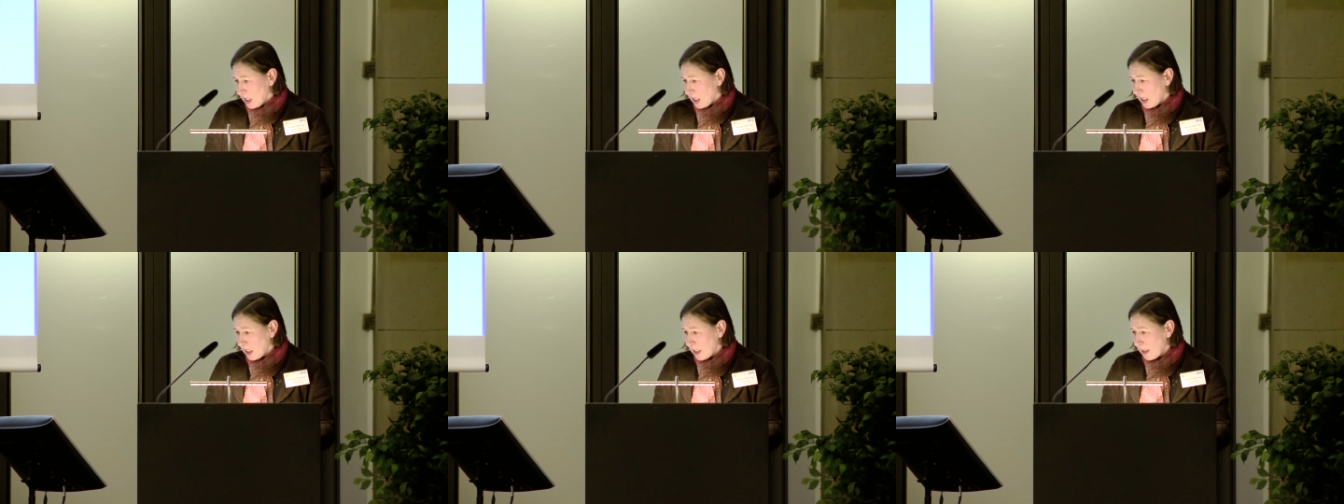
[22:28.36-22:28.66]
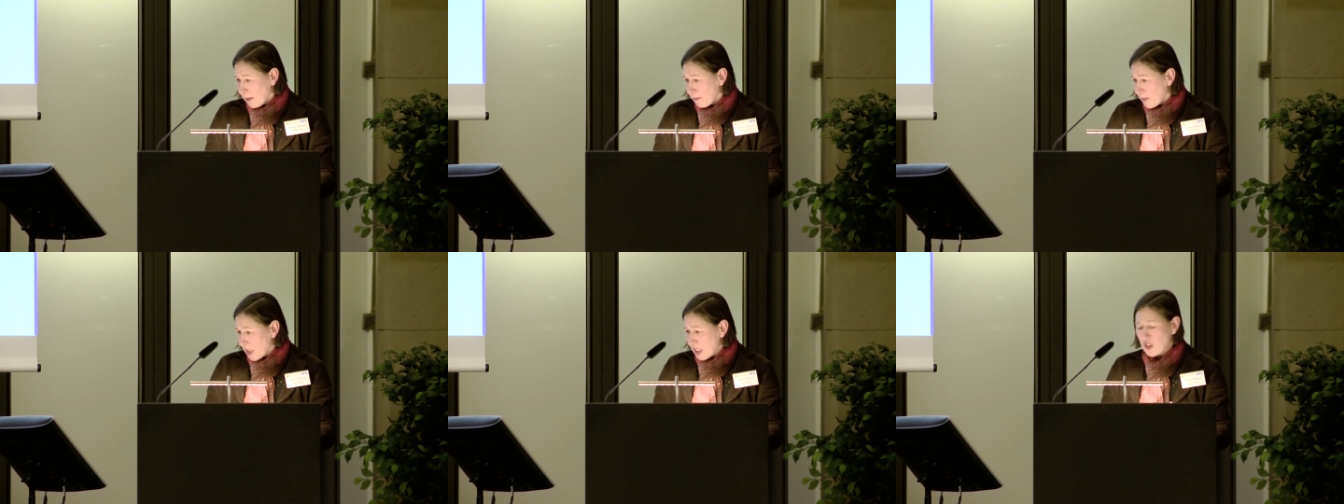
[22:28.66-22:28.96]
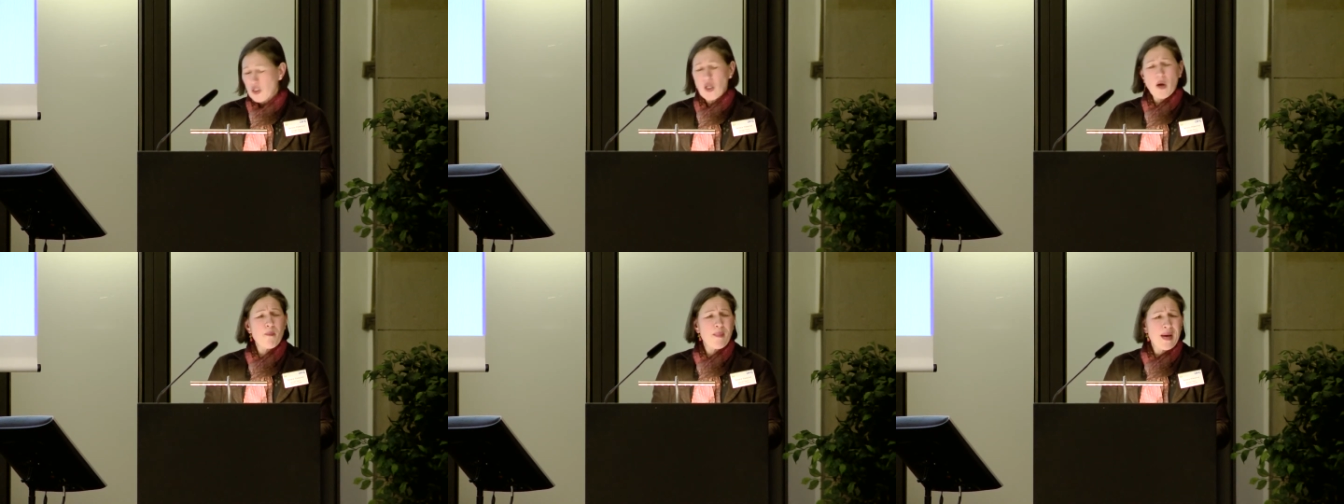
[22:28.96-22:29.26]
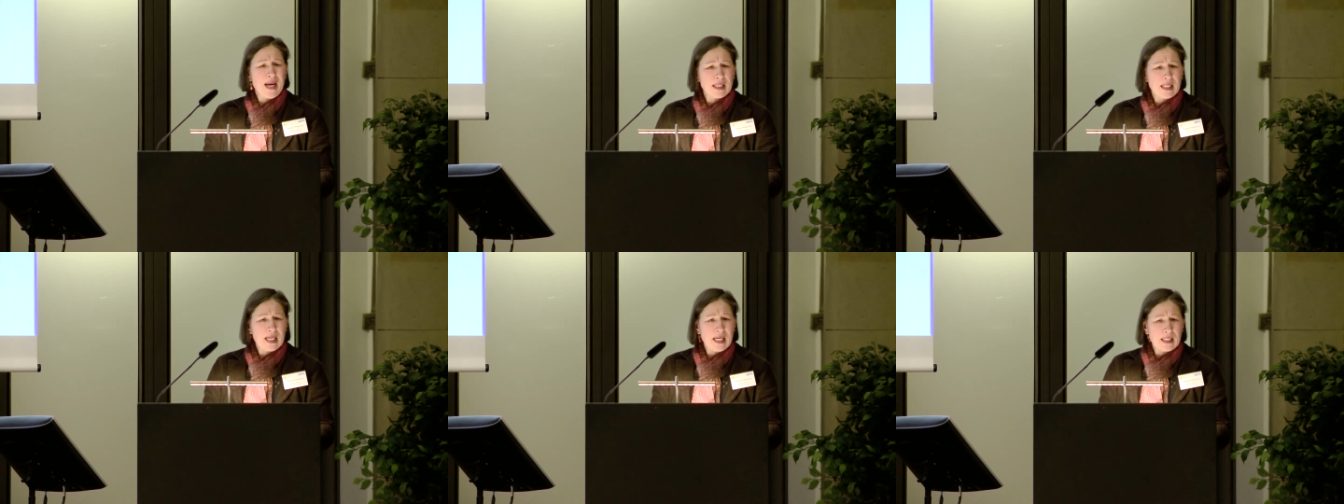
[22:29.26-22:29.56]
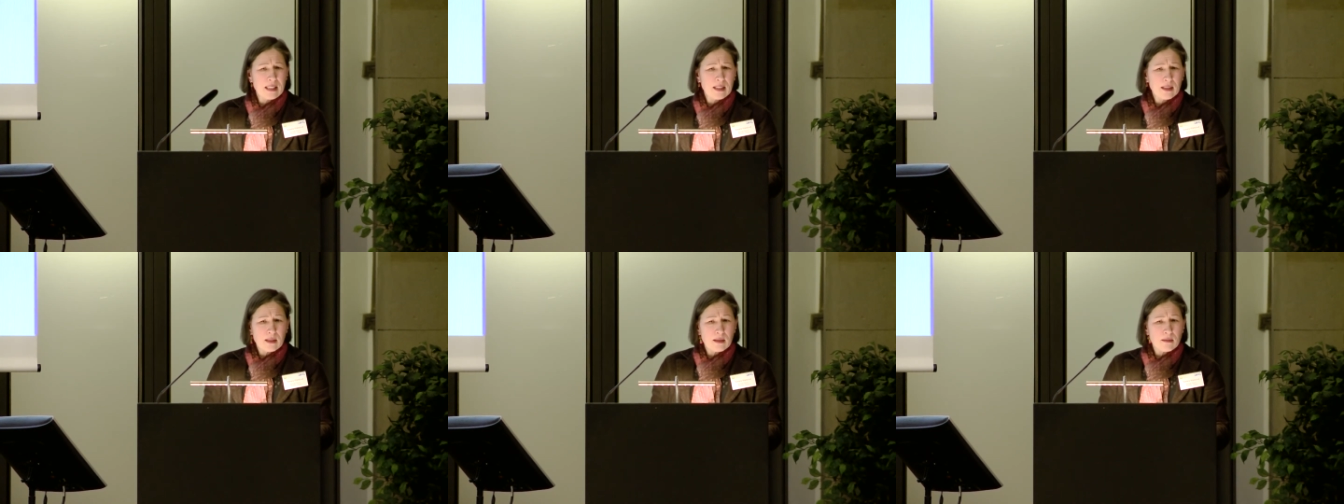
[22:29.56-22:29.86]
Um, it's not
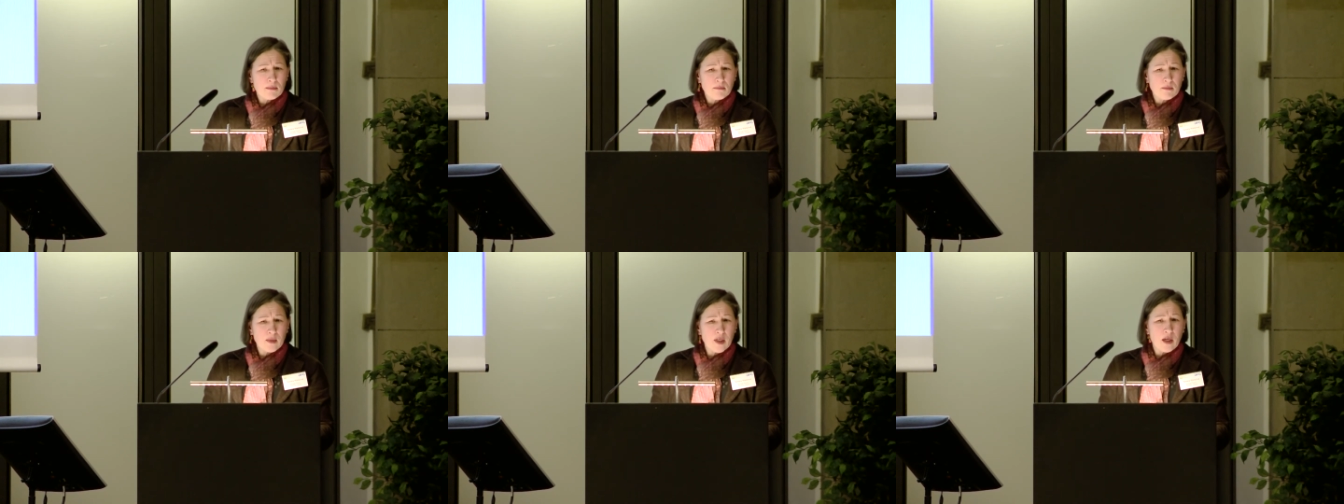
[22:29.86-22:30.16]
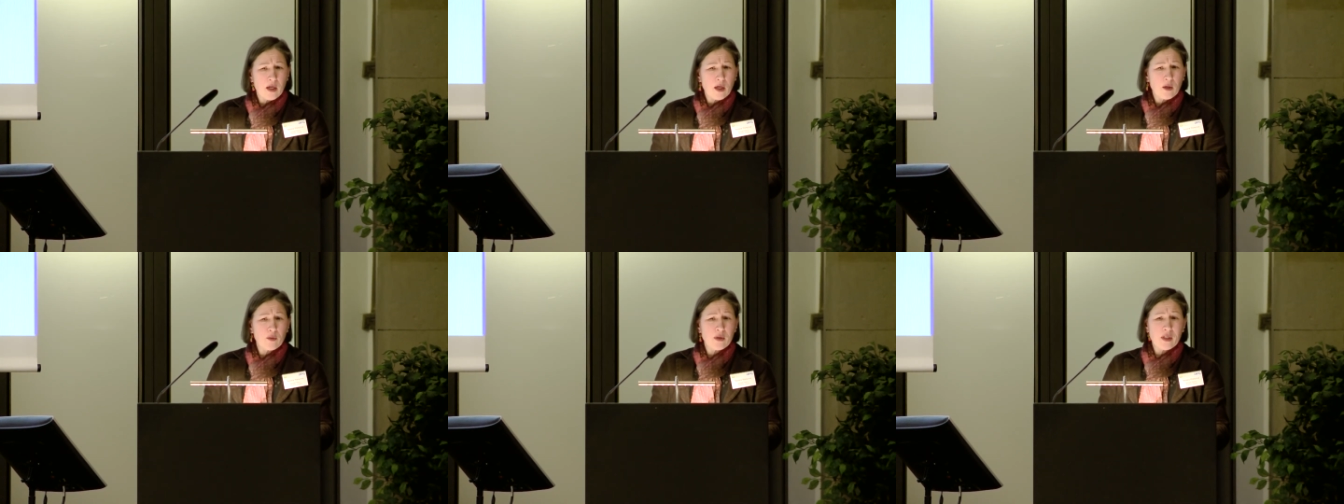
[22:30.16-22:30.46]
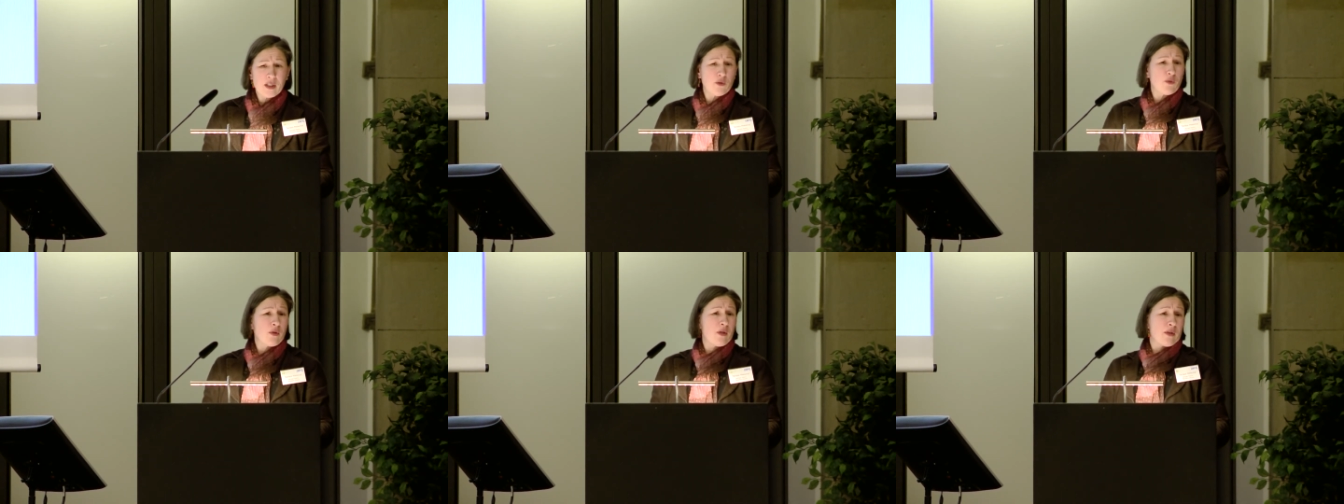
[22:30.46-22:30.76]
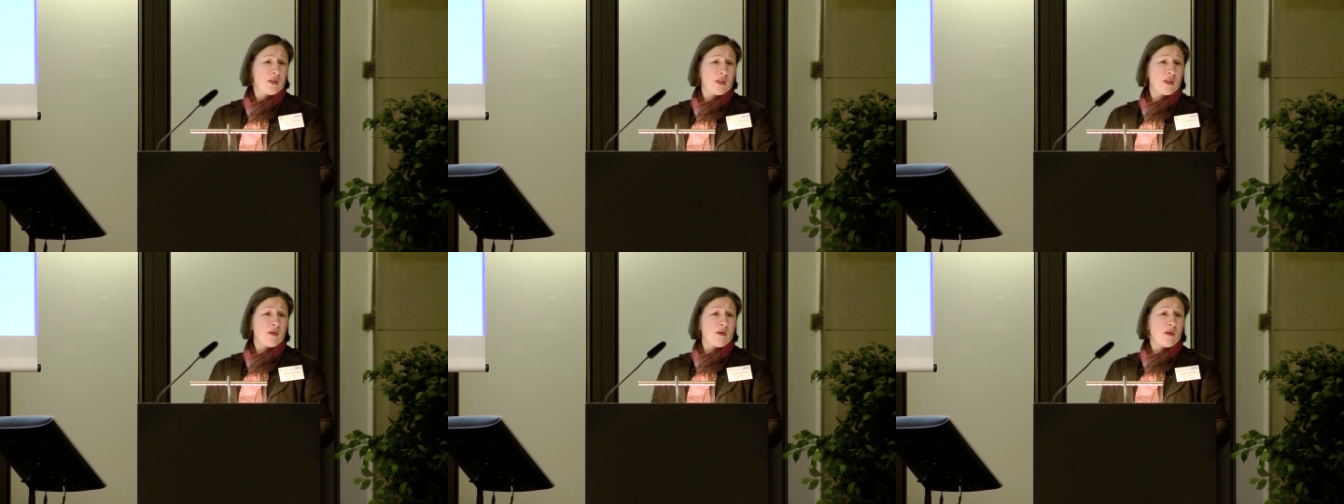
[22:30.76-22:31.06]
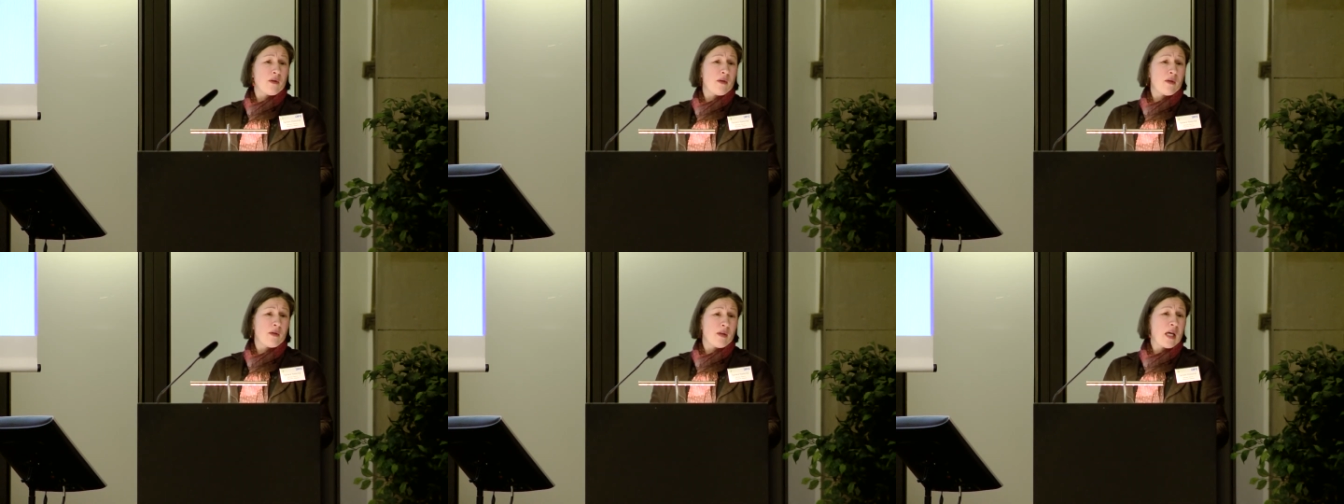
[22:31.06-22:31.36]
mandated, uh, it's, it's uh,